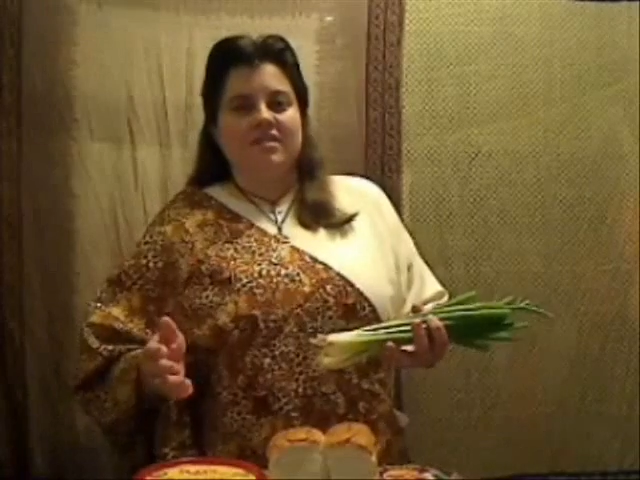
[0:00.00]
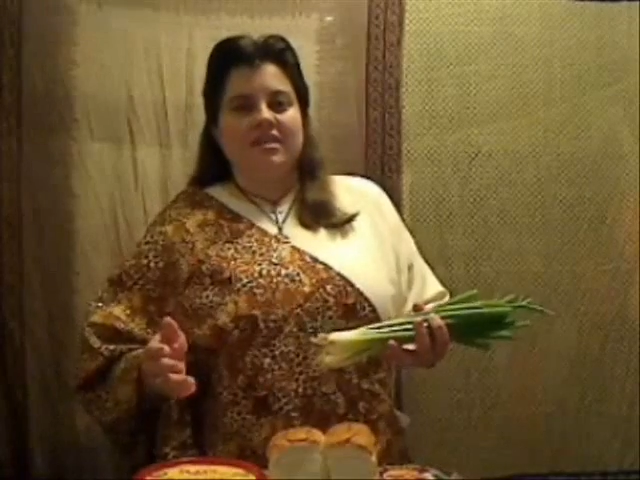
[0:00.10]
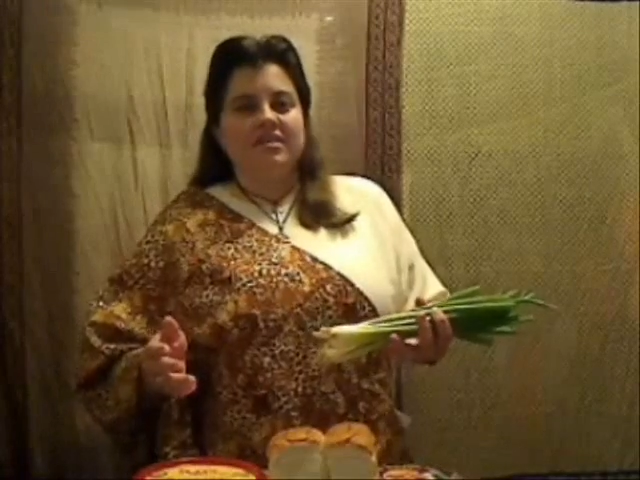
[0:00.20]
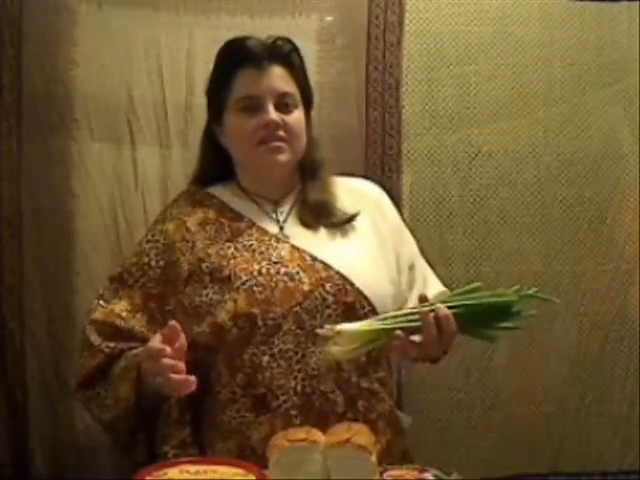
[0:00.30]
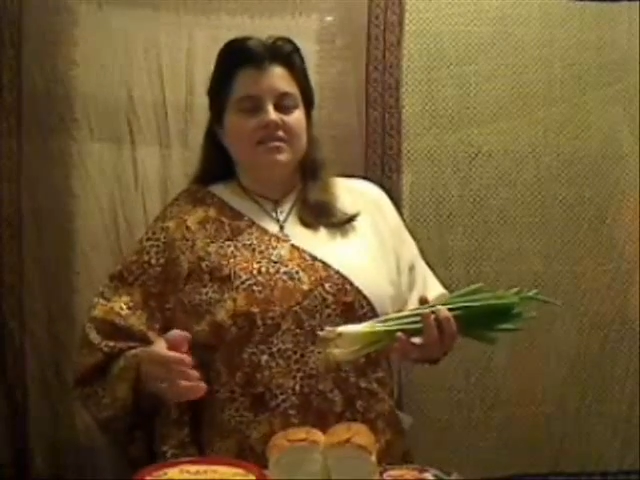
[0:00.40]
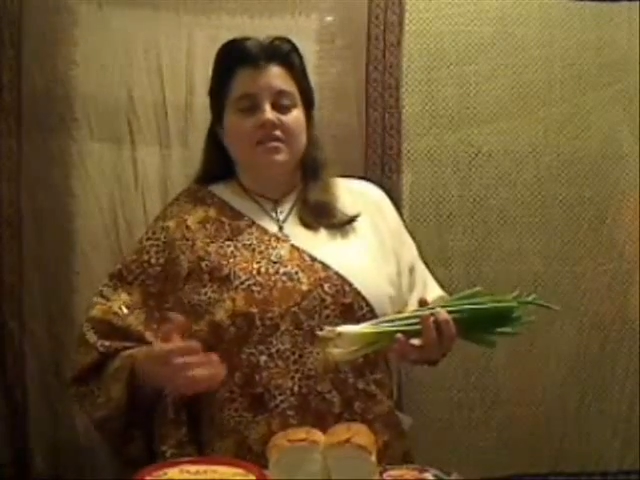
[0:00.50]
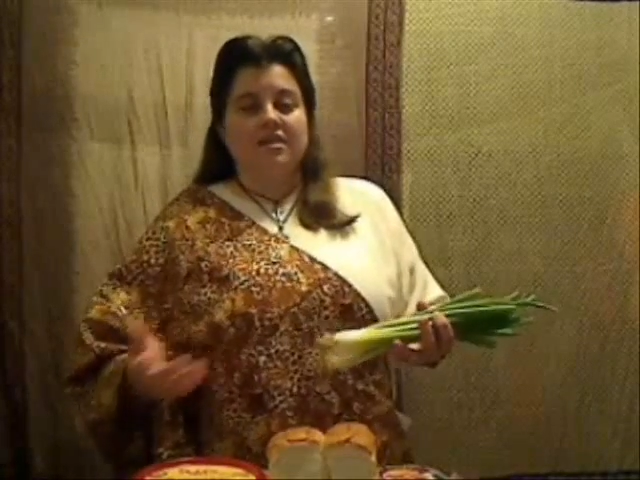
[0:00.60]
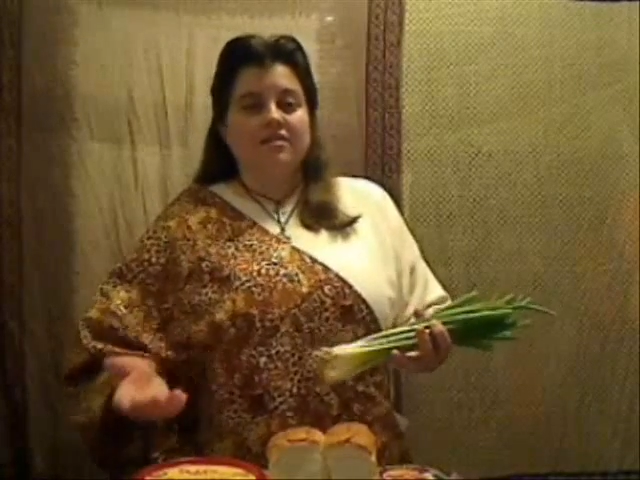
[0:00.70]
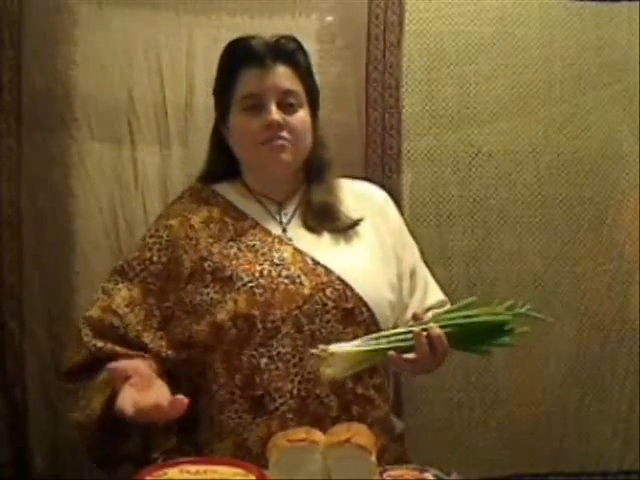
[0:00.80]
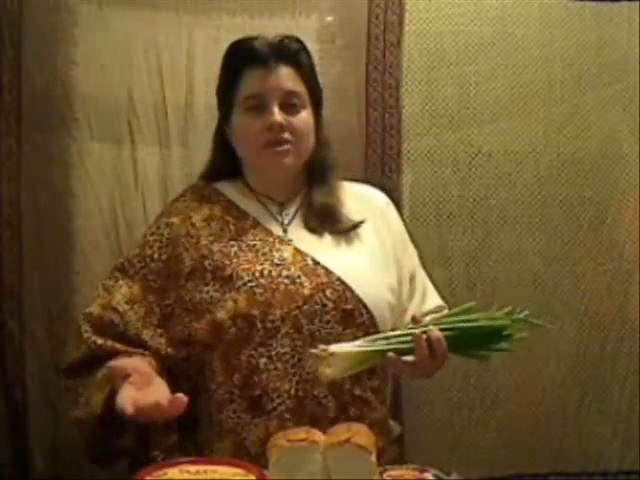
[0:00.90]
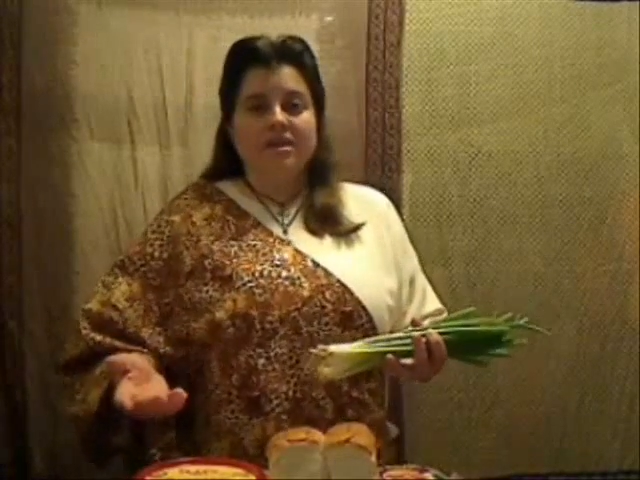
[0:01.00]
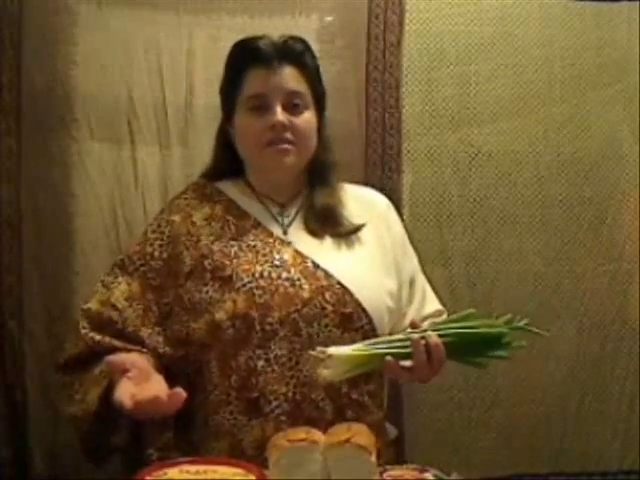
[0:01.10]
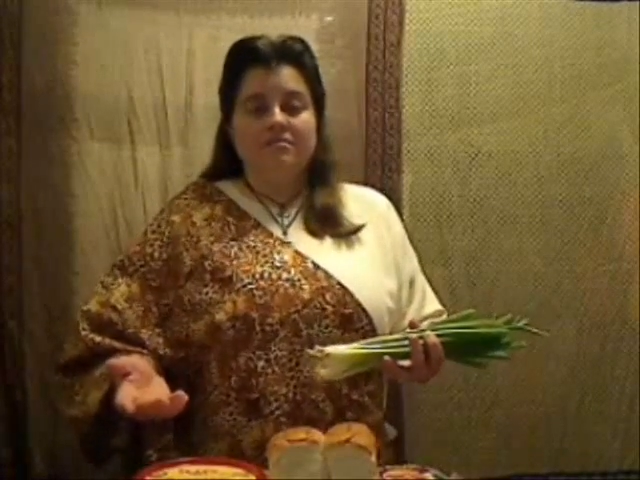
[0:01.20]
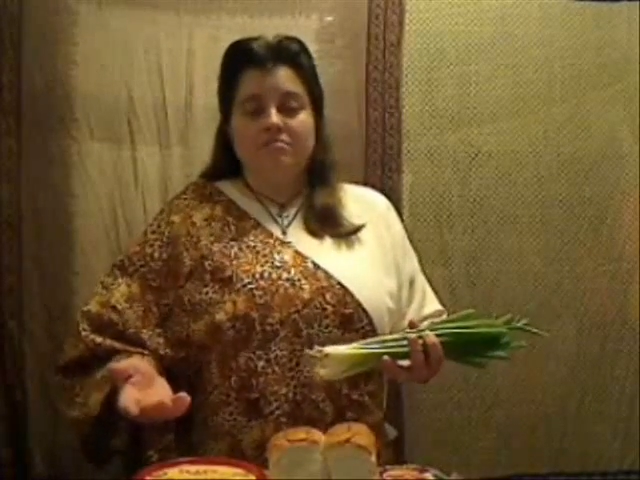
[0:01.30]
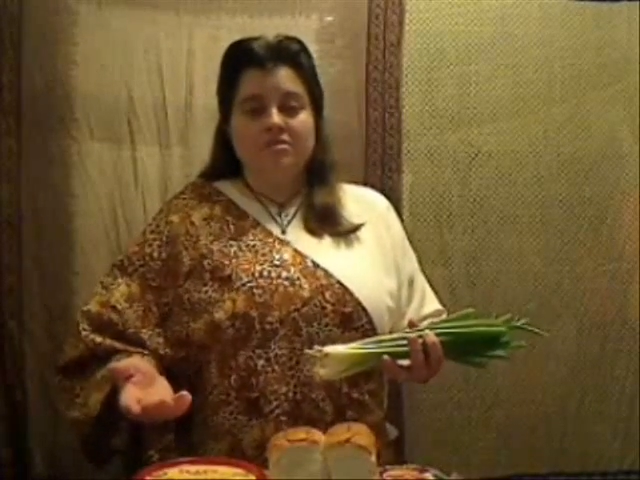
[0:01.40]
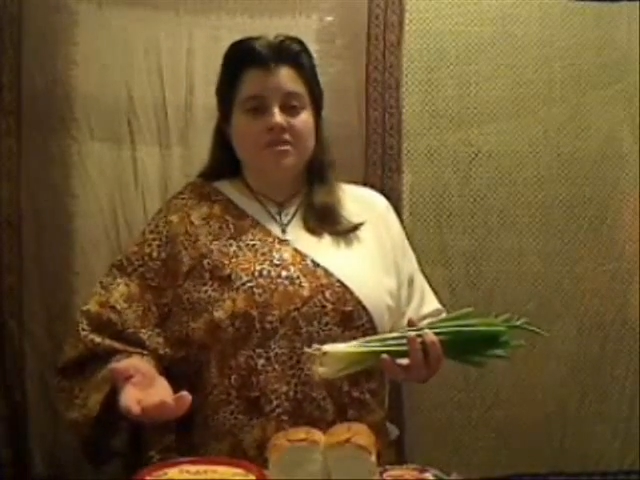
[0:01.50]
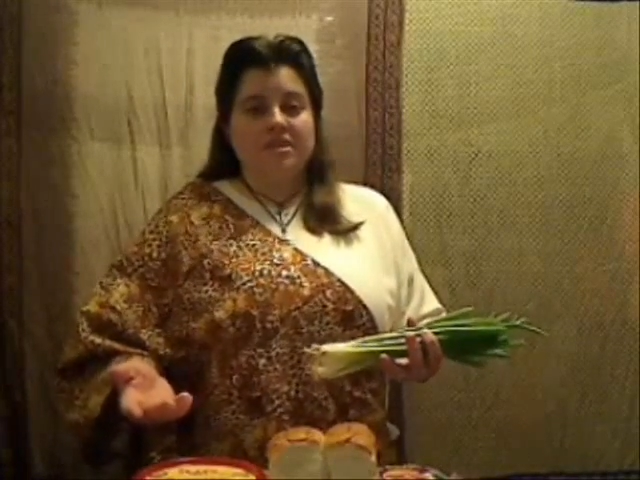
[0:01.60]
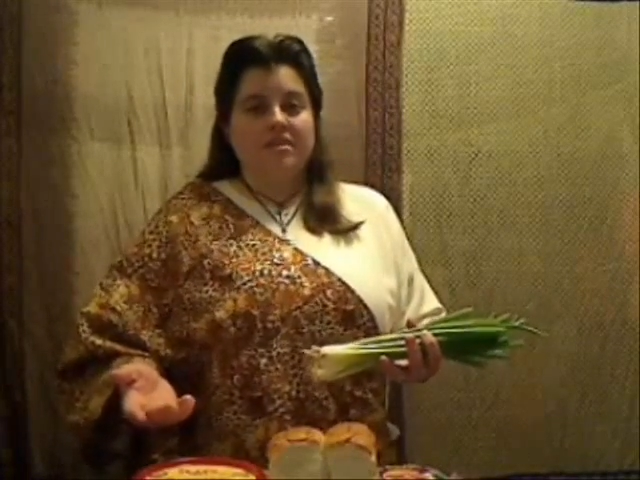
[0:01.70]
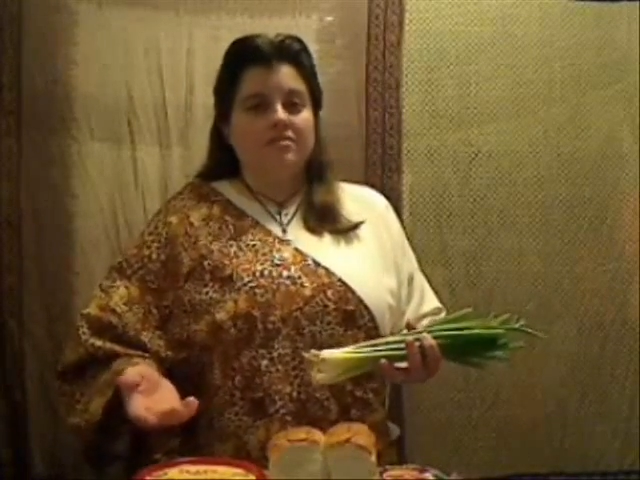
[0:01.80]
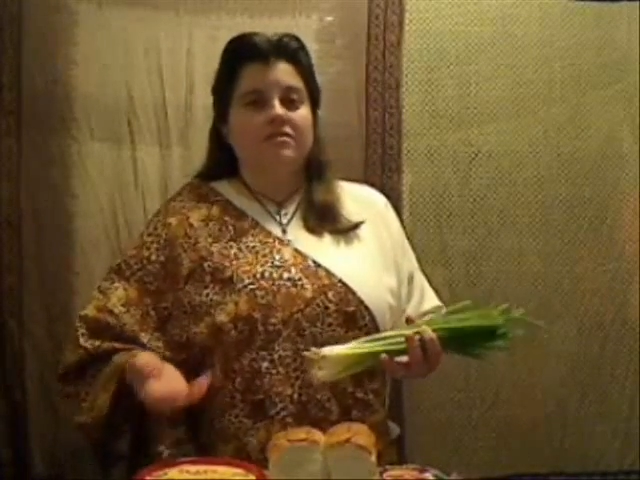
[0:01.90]
that Indian naan bread put
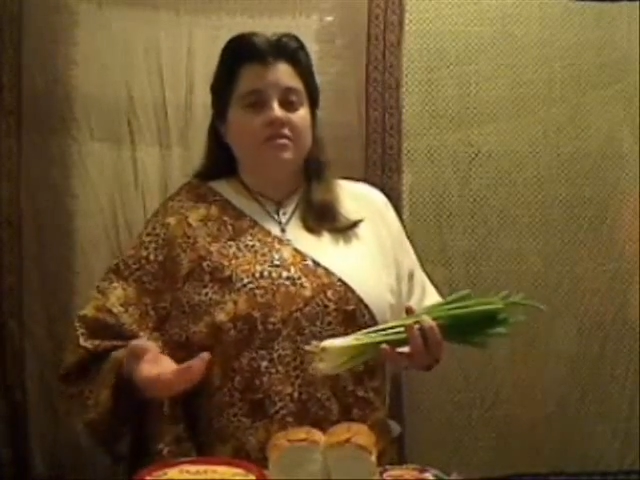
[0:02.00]
together,